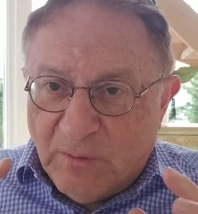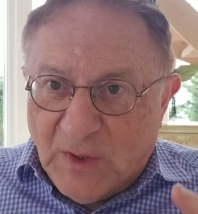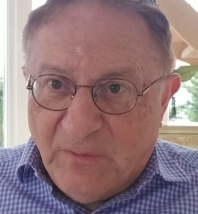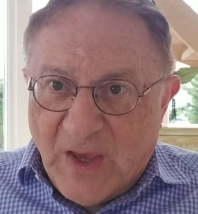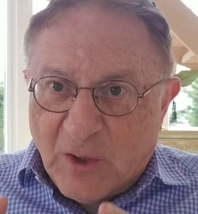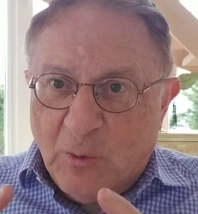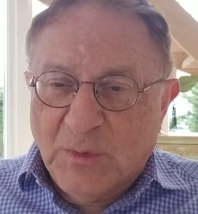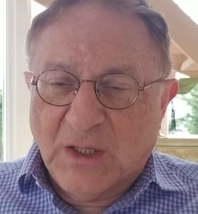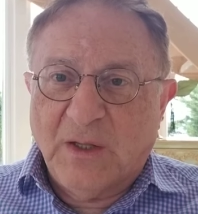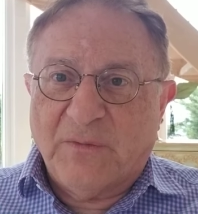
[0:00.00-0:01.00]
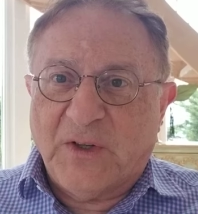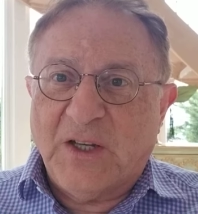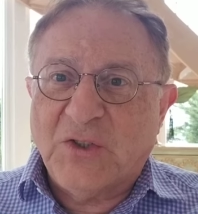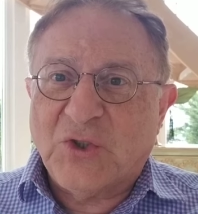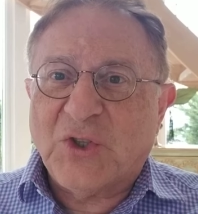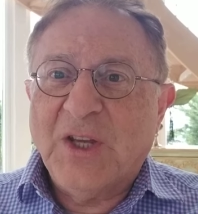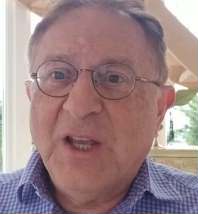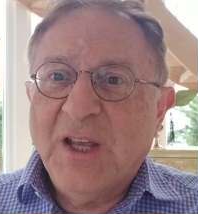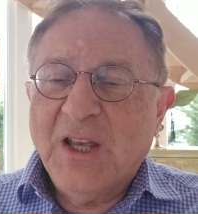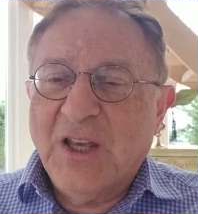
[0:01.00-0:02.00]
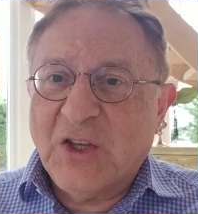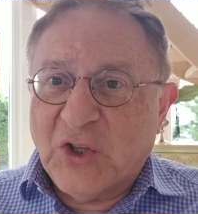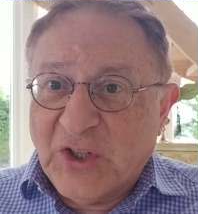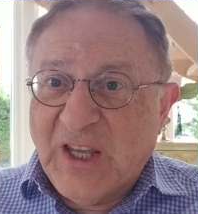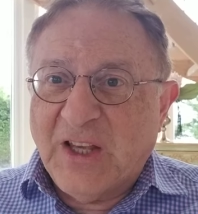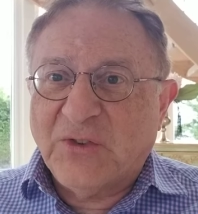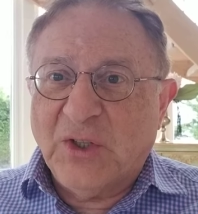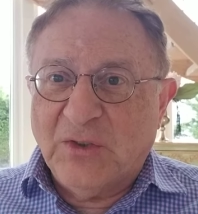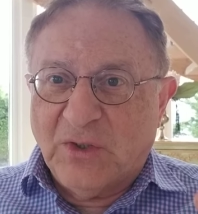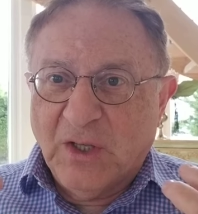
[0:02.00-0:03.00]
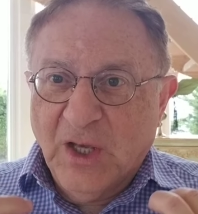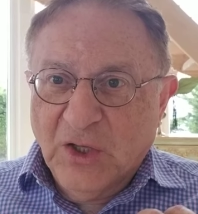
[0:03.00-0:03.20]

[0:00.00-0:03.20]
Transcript: of the vacuum that the French created